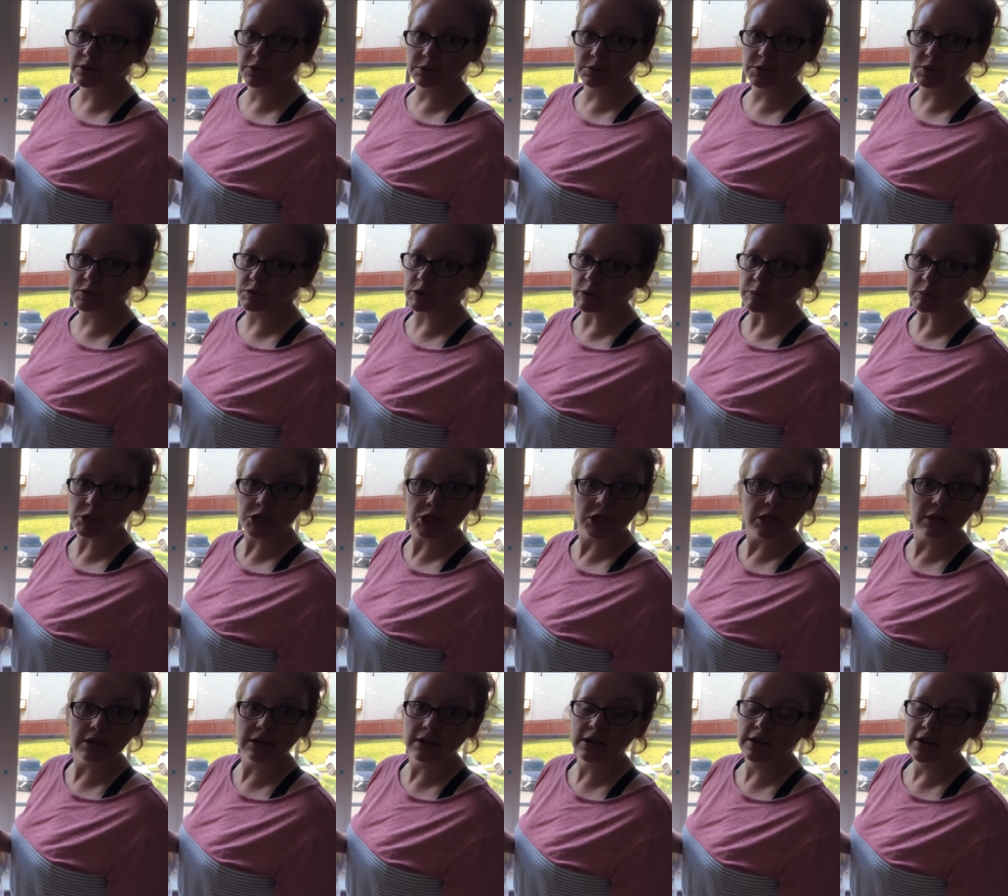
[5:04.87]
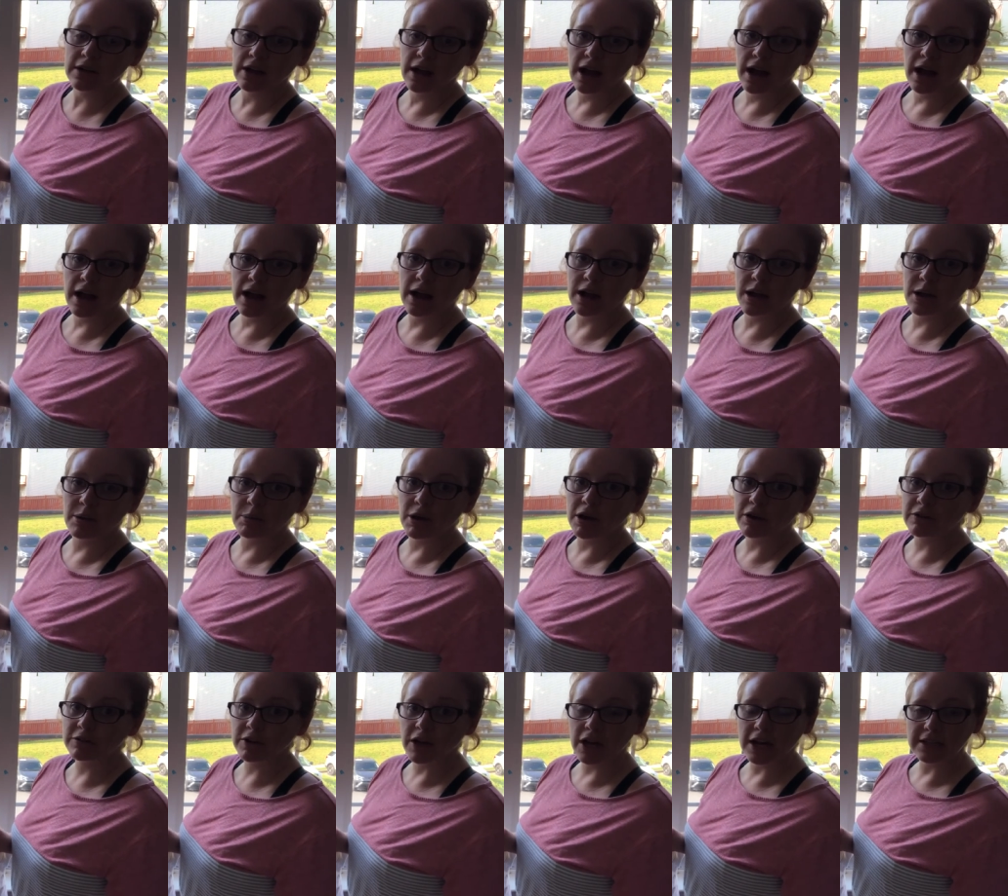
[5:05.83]
through scripture um,
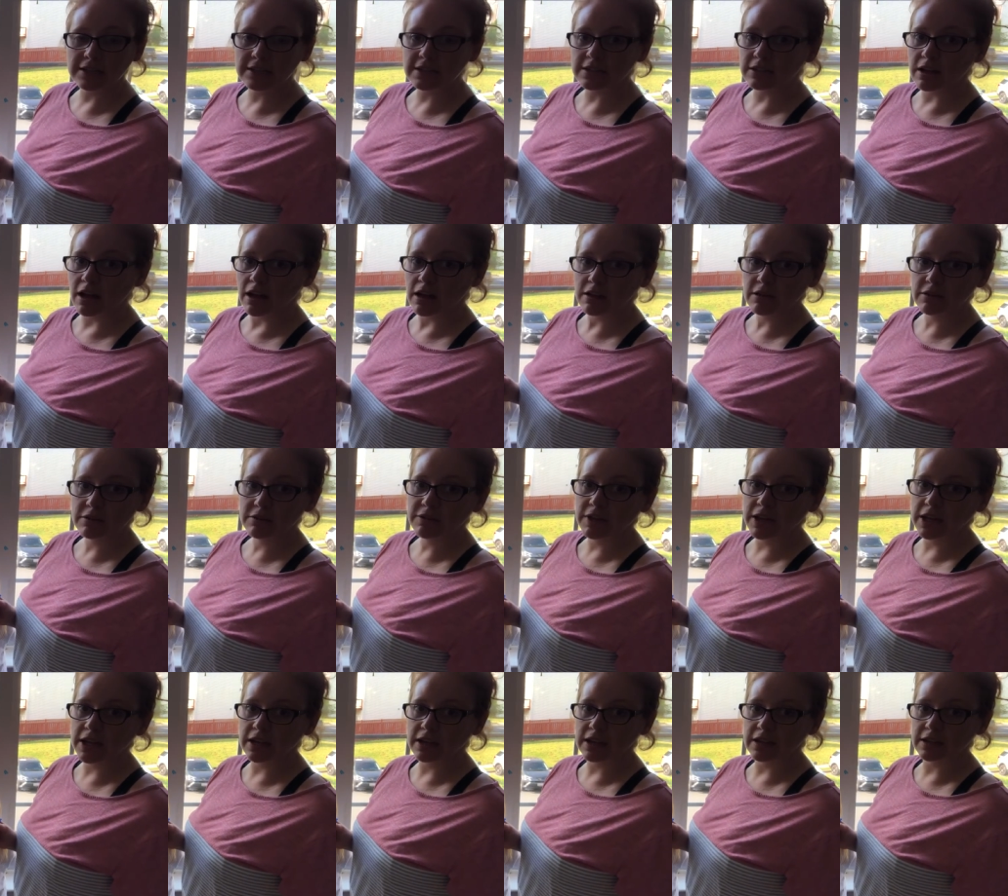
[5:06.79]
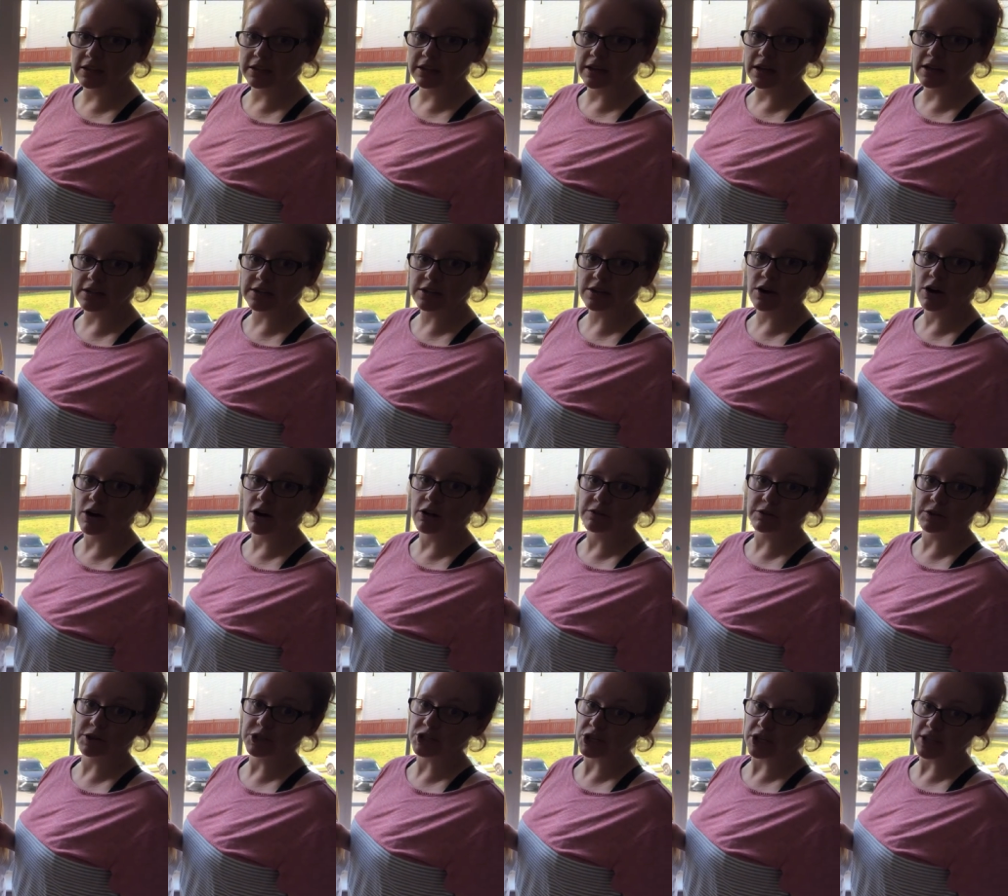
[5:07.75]
of God's love and God's call
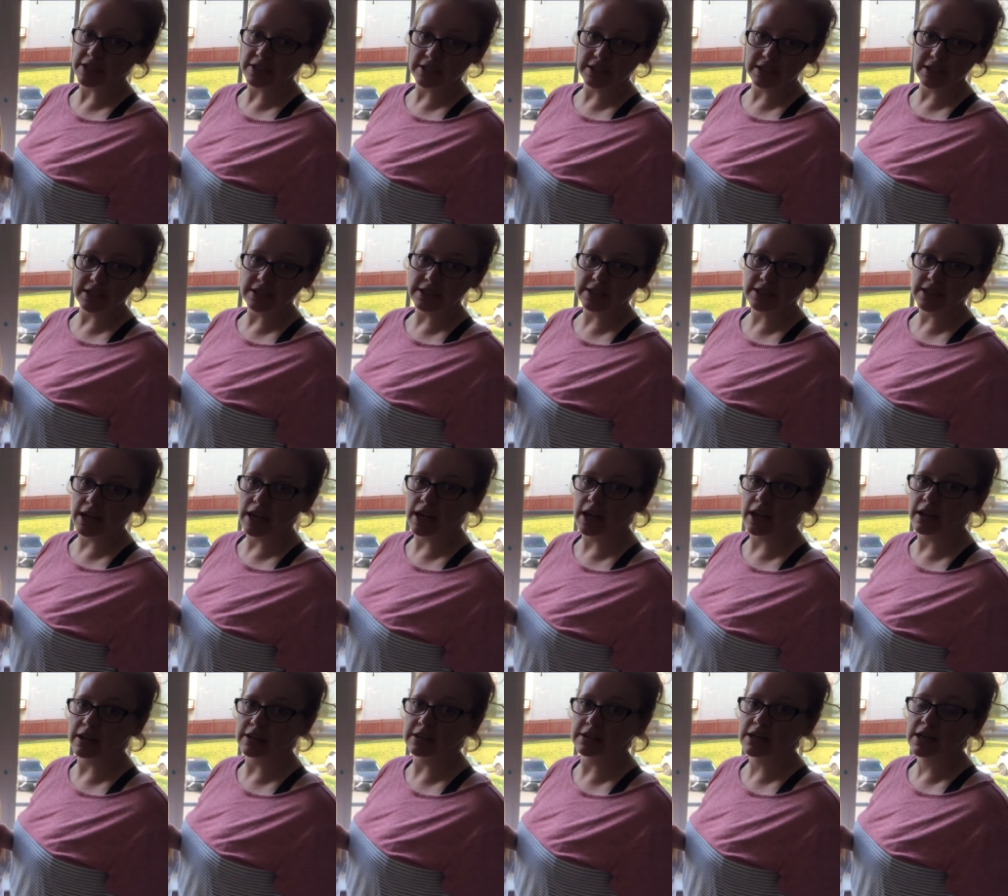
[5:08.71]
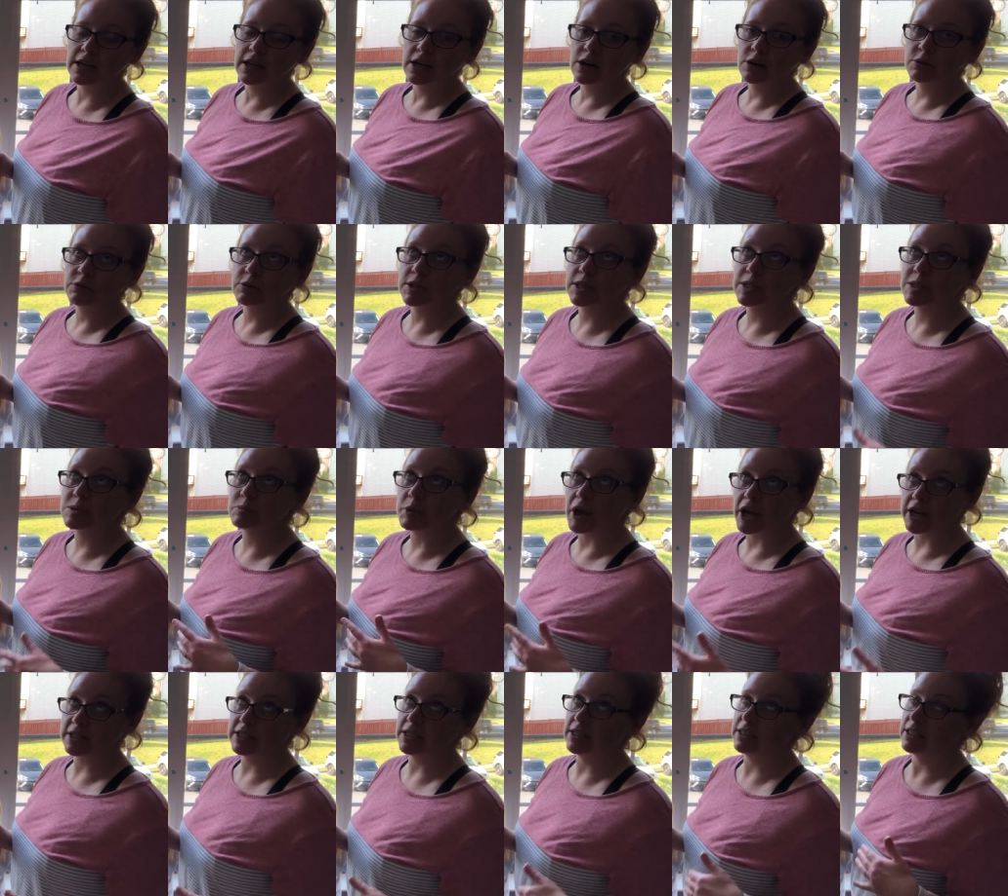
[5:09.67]
for justice and
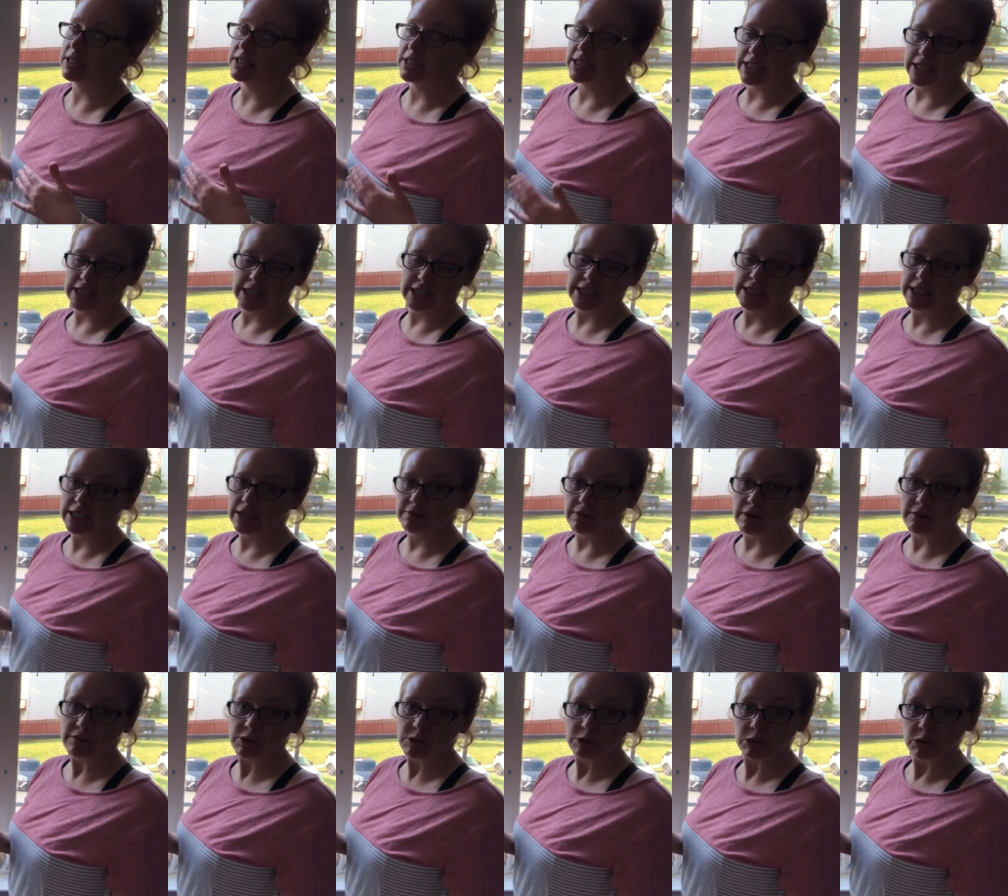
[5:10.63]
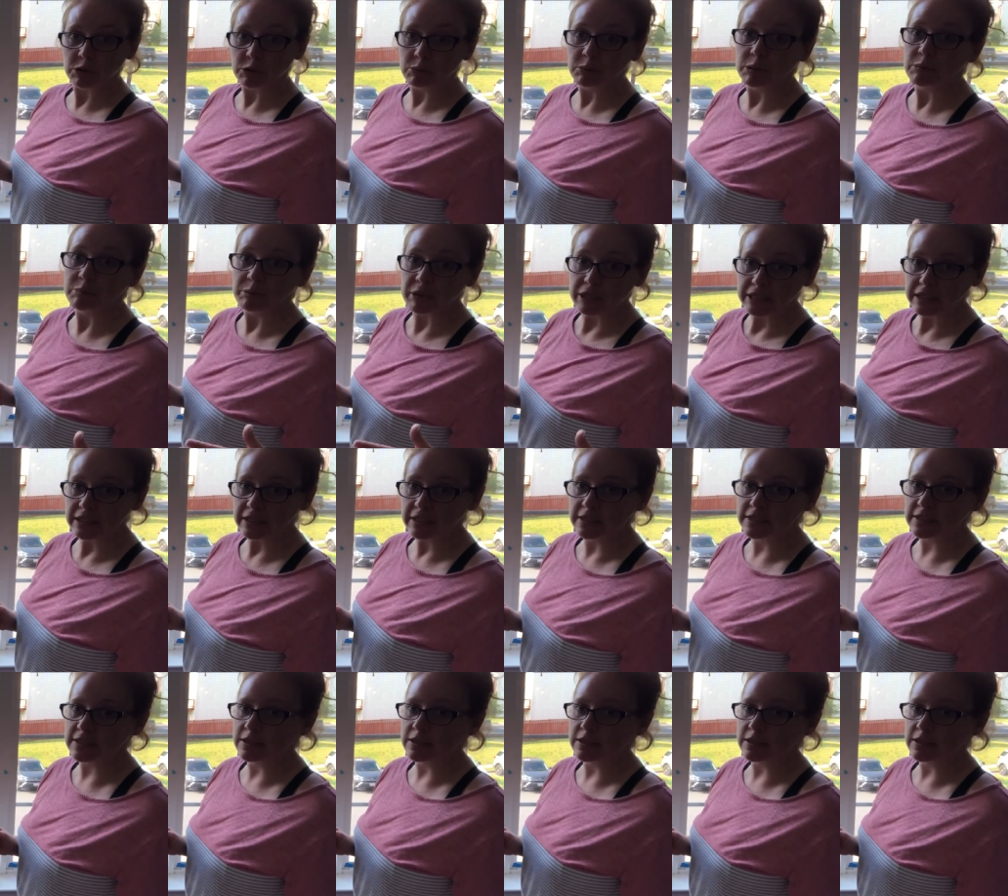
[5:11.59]
respecting the dignity of every human being.